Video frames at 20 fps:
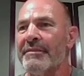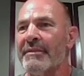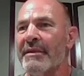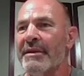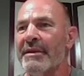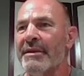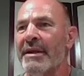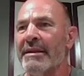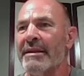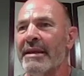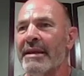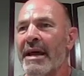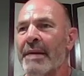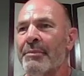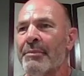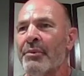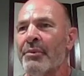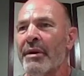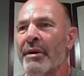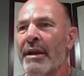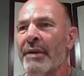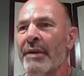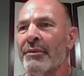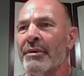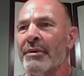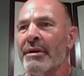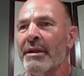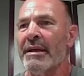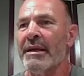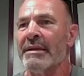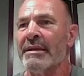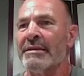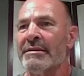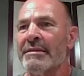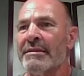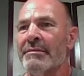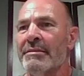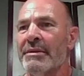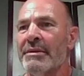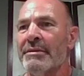at that point, I
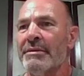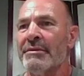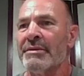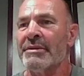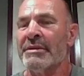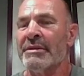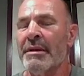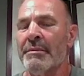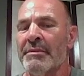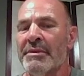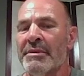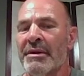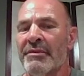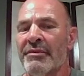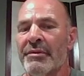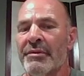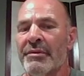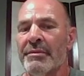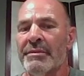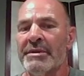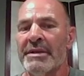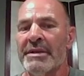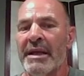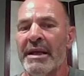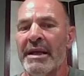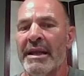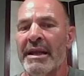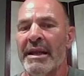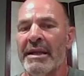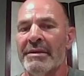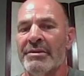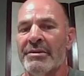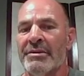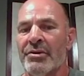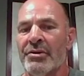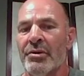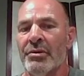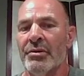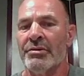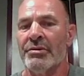realized there was something different because I'd had
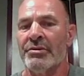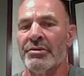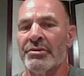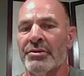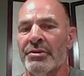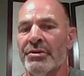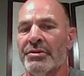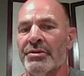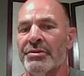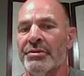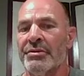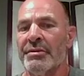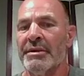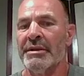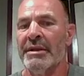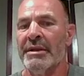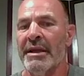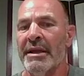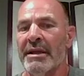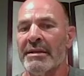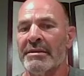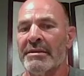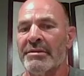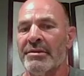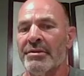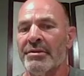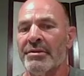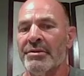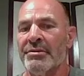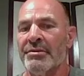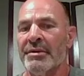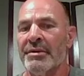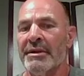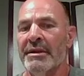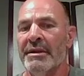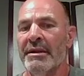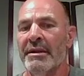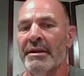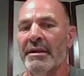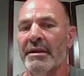shoulder surgery, neck
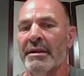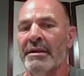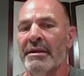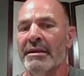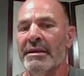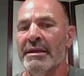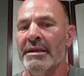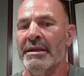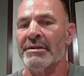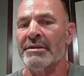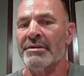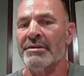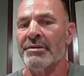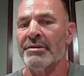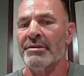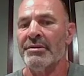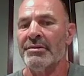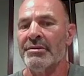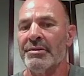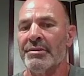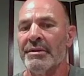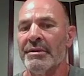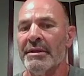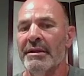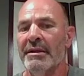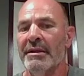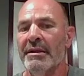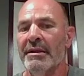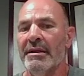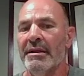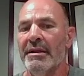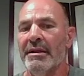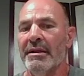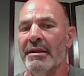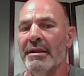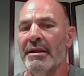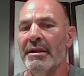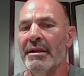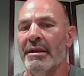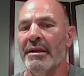surgery, knee surgery,
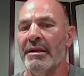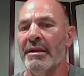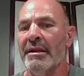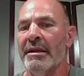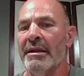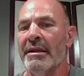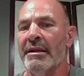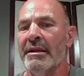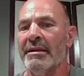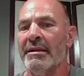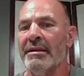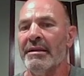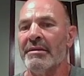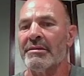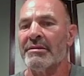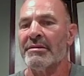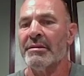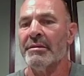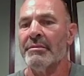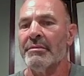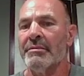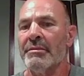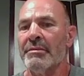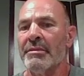and some